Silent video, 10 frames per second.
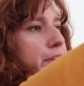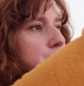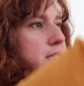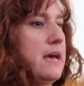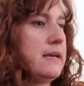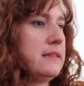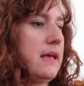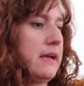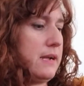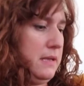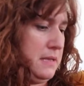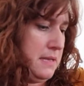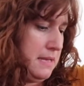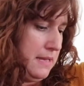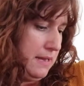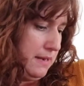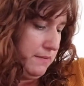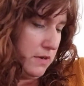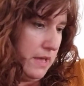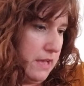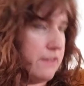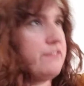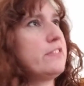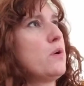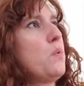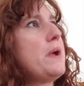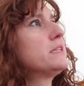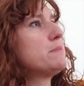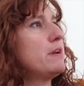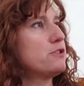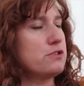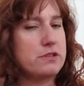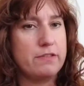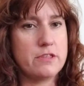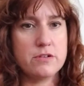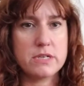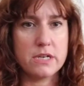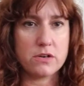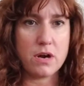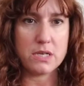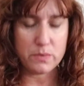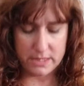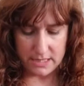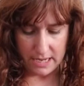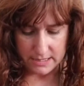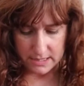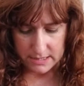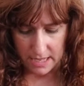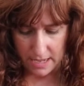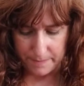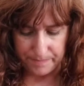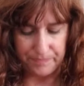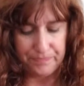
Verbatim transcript: their site like, okay, if the waist measures 13 across, what size is that?